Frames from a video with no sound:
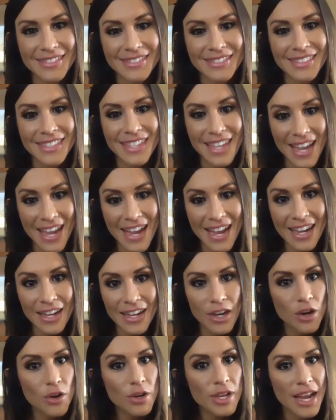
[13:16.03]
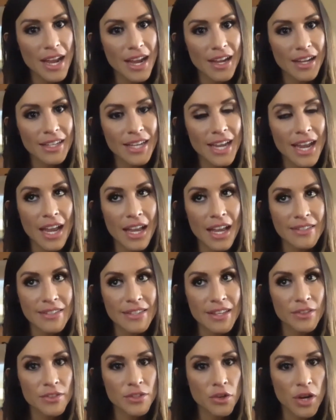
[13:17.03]
Yeah. Oh yeah. Yeah. It
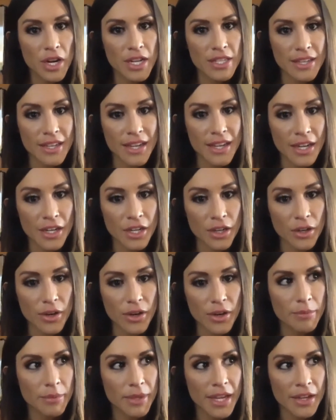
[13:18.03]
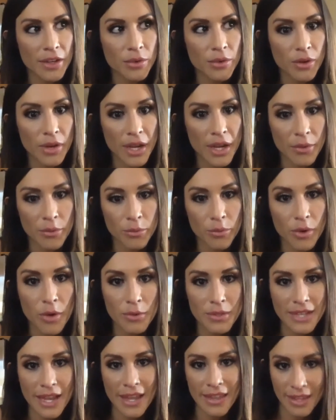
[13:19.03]
sounds crazy. I know. I'm like, okay, what was
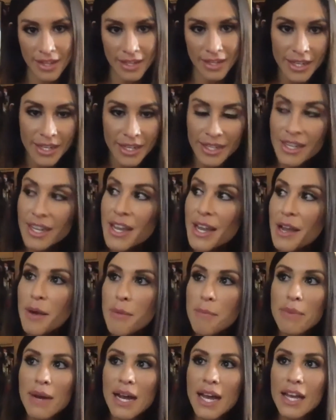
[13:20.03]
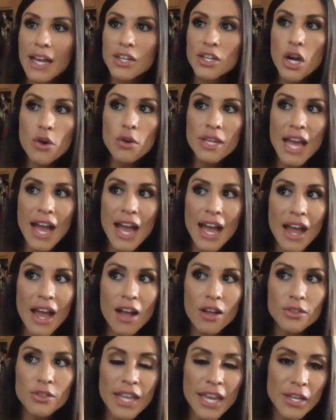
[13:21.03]
I thinking? But no, yeah, I'll
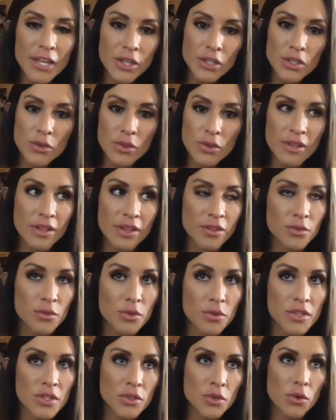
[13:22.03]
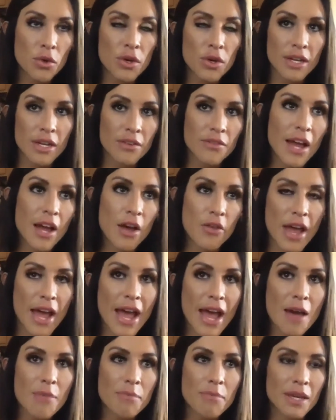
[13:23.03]
take you to the, through the story of how that
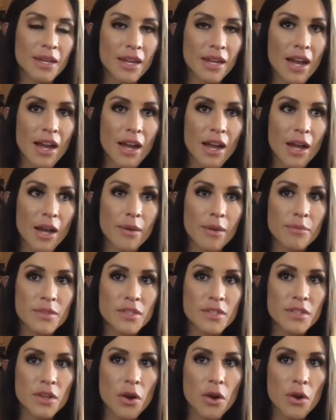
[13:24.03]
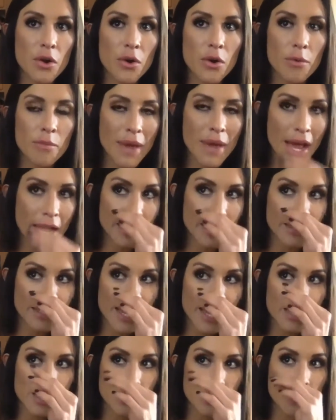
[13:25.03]
happened. Um, so back in
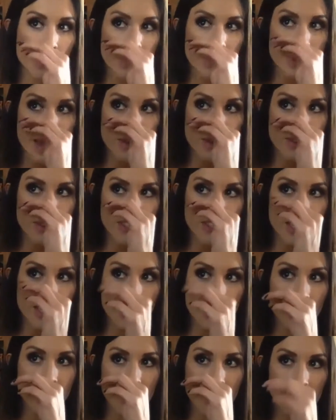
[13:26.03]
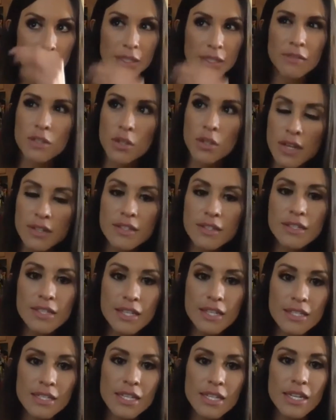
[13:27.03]
like two thousand, I believe two thousand
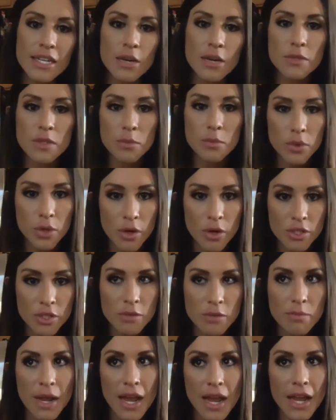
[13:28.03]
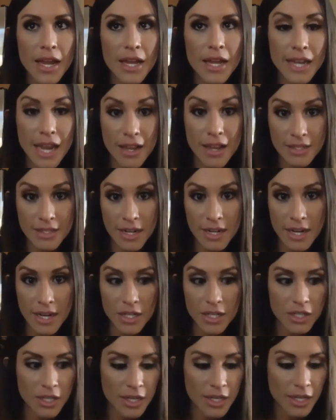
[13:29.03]
sixteen, I was approached by a casting
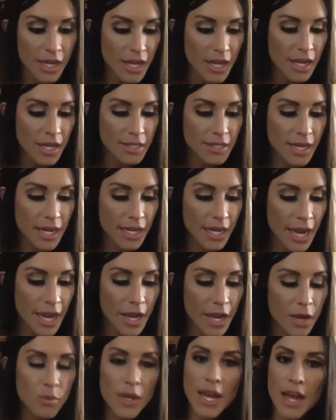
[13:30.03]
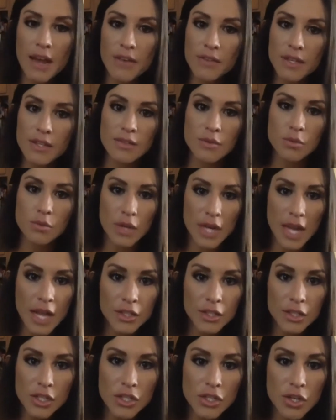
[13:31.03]
agent saying, "Hey, we have this
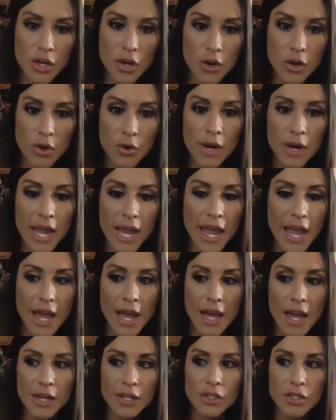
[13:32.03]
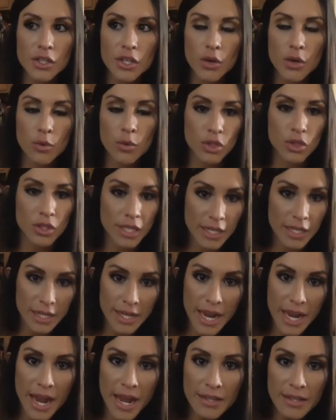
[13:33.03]
reality show, and, you know, we're looking to
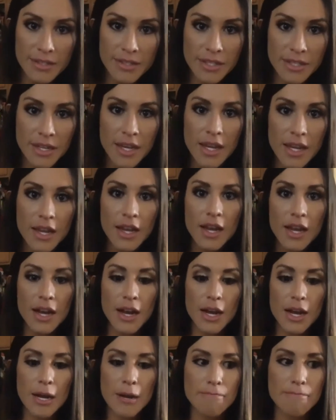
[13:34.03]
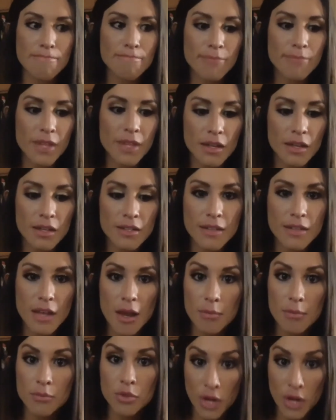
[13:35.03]
cast, um,
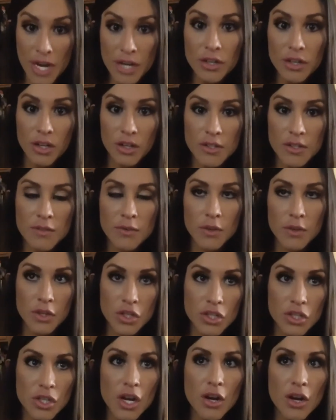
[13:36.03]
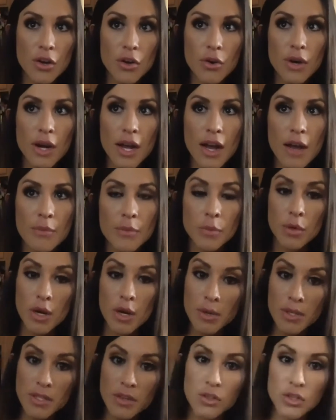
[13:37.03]
some trainers for the show." Um, the
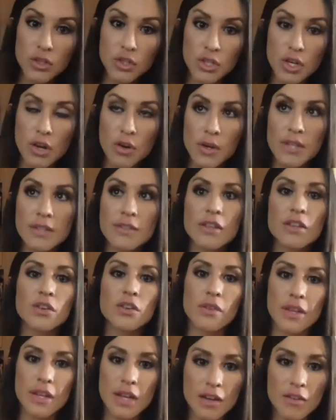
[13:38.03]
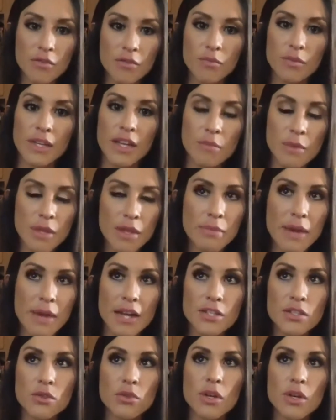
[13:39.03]
premise of the show is that, you know, they kind of gave me the
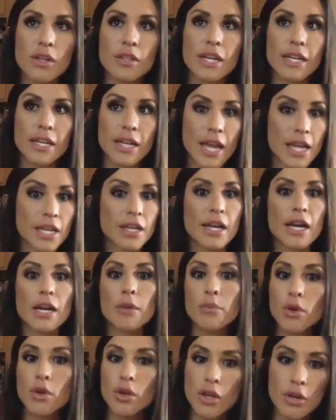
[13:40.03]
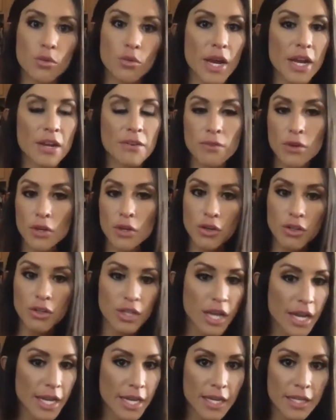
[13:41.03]
backstory, like, "Hey, you got to put on weight for your
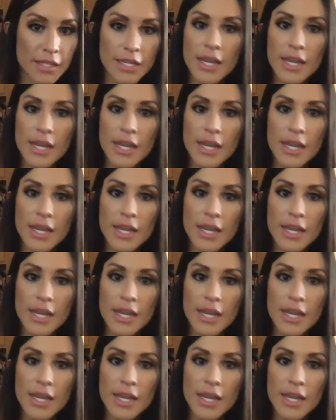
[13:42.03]
client.